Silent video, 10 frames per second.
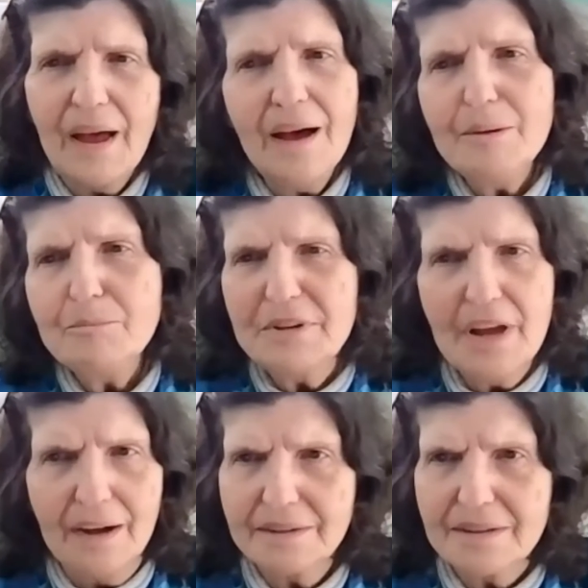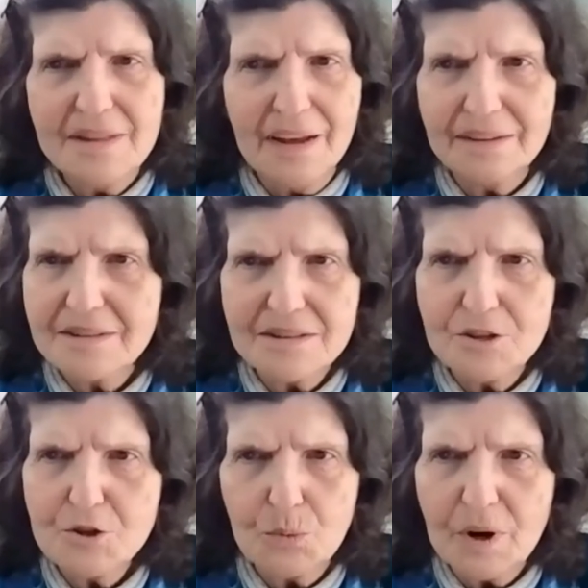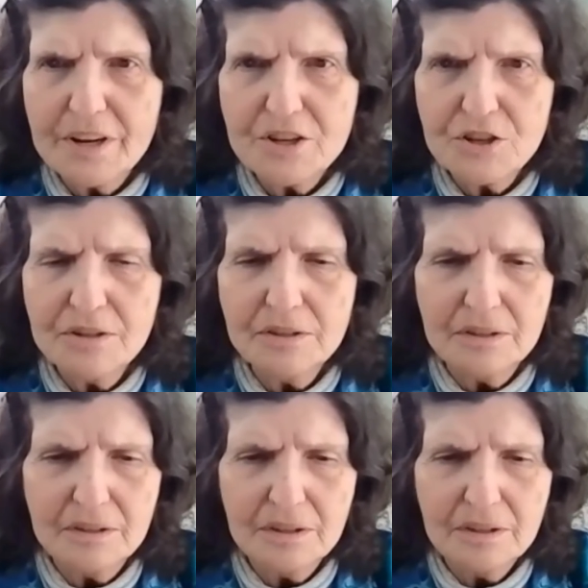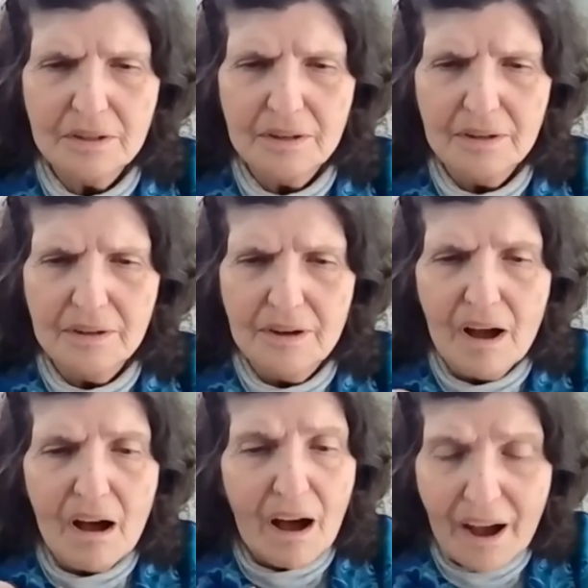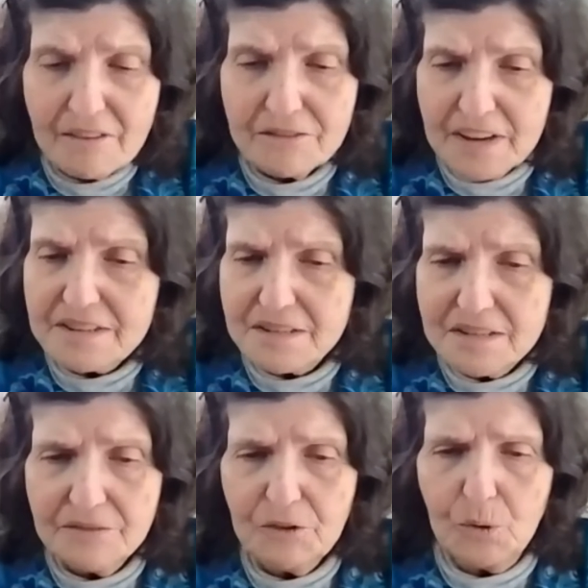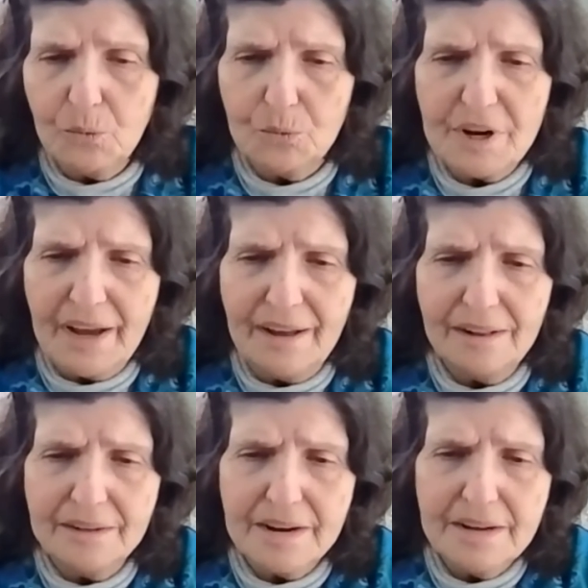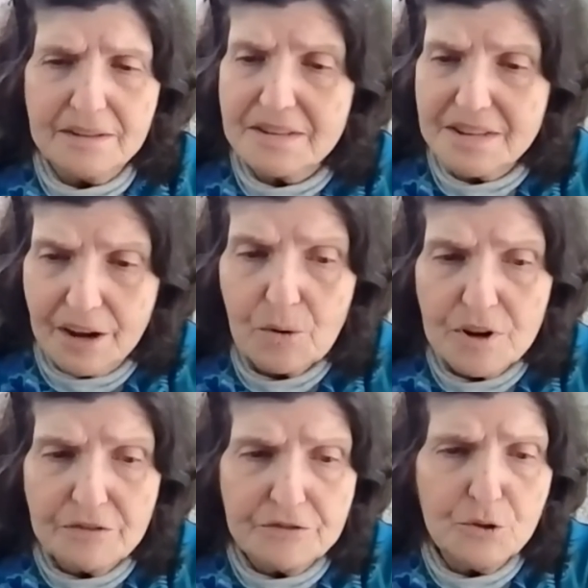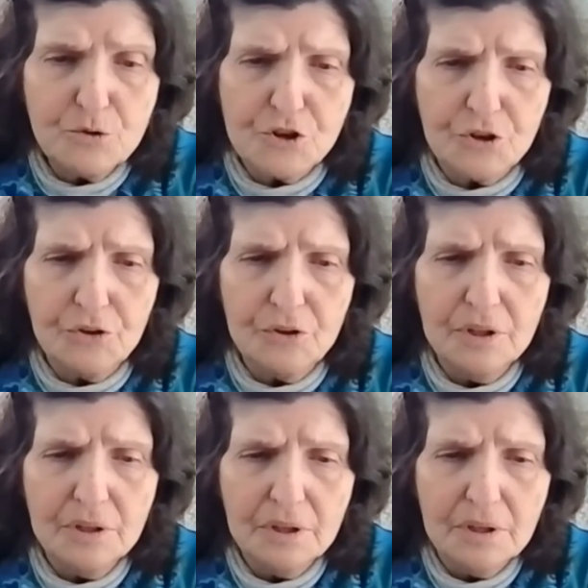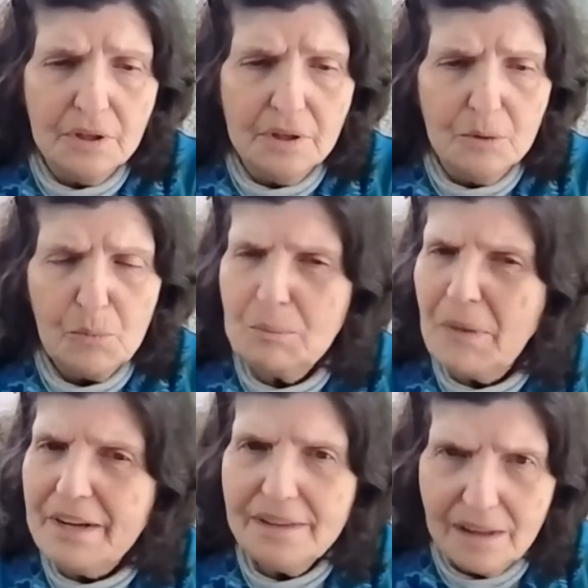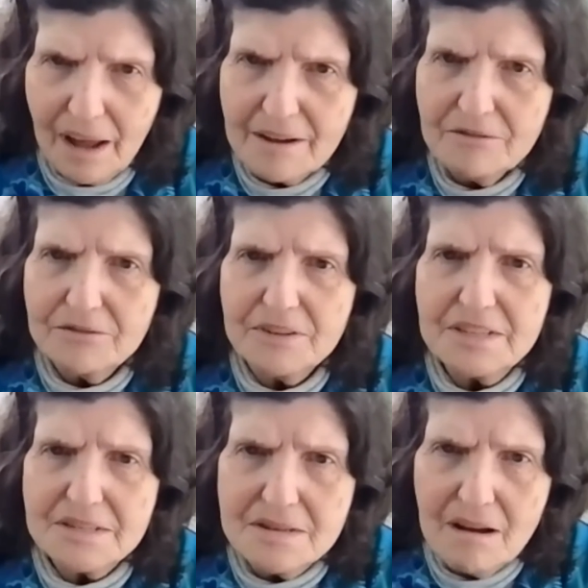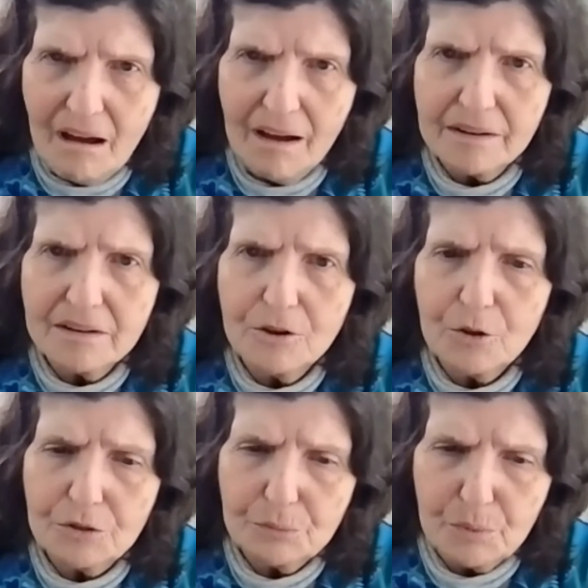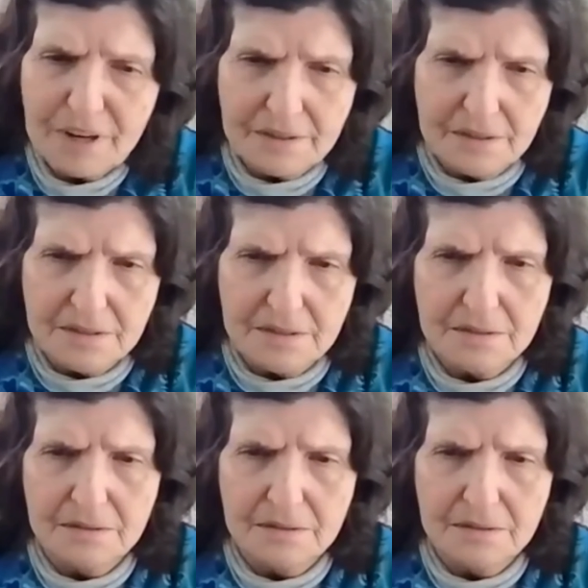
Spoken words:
I'm not in that situation. I face a difficult reality, a scary future, but my life is not threatened.